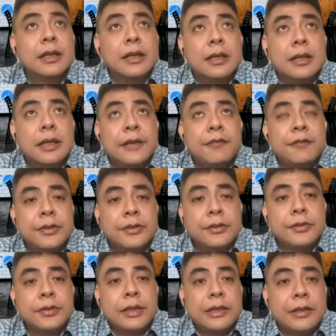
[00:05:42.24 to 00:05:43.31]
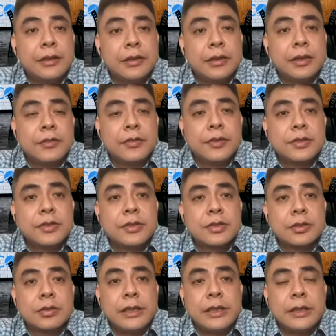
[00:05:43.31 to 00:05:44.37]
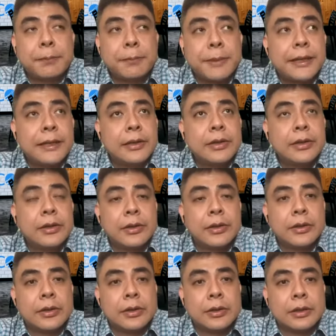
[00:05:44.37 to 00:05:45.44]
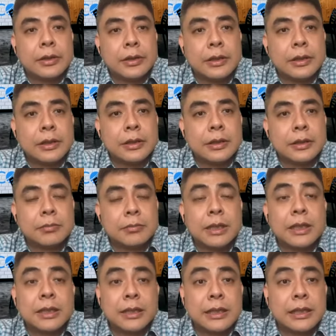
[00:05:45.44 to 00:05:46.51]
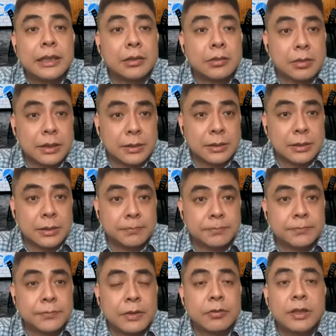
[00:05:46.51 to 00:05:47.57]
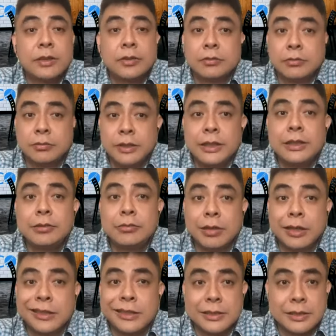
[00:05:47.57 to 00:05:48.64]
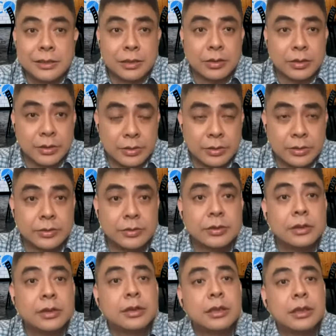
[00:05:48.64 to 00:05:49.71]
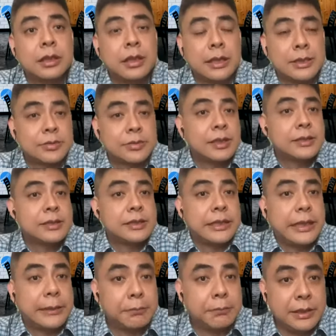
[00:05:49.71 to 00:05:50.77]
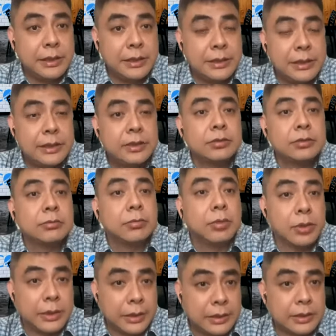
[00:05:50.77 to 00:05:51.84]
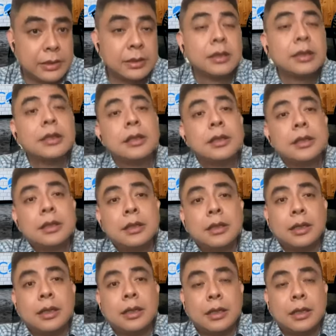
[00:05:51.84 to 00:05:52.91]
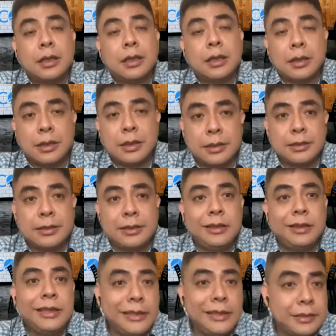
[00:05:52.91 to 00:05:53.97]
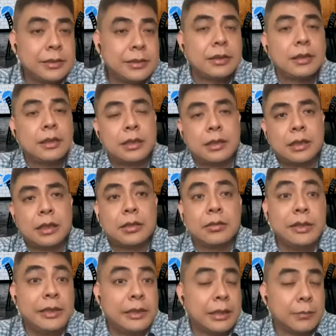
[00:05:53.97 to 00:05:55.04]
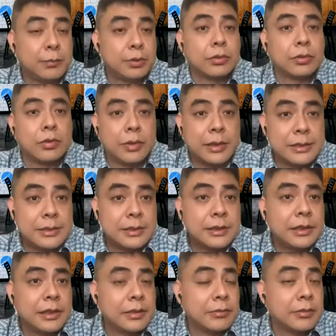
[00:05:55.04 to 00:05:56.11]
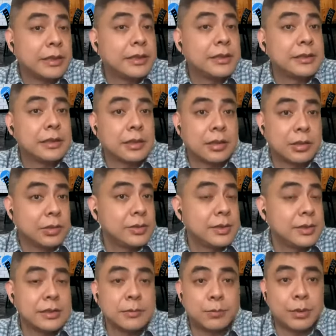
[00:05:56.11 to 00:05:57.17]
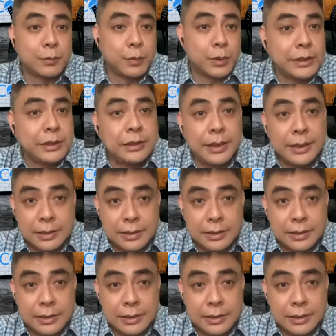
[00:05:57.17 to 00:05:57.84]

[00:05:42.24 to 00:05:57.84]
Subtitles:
if you solely depend on marketing outcome, what you really want is the control, as well as the ability to monitor the lead, how lead are progressing, and whether is it close, is it properly tagged.